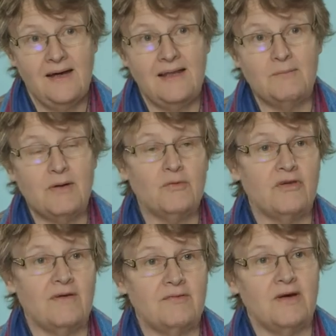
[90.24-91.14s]
And then we
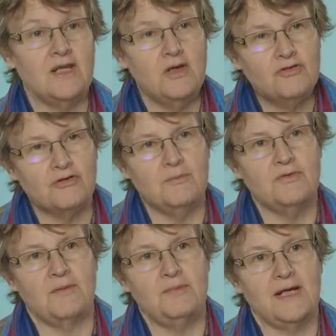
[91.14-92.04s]
also have our newsroom
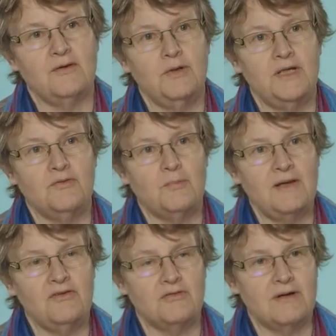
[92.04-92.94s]
subject, which is
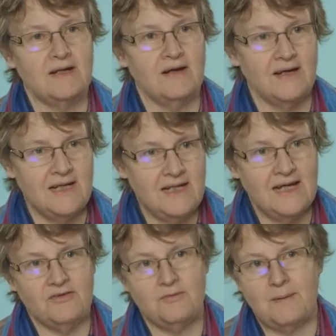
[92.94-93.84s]
based around our in
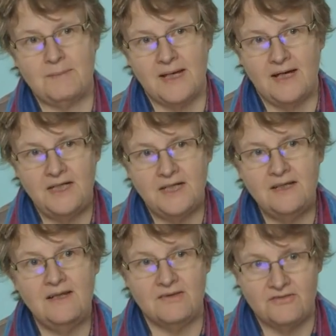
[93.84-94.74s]
house publication,
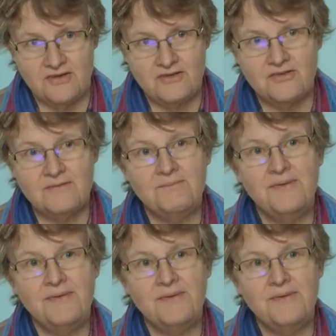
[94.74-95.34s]
The Citizen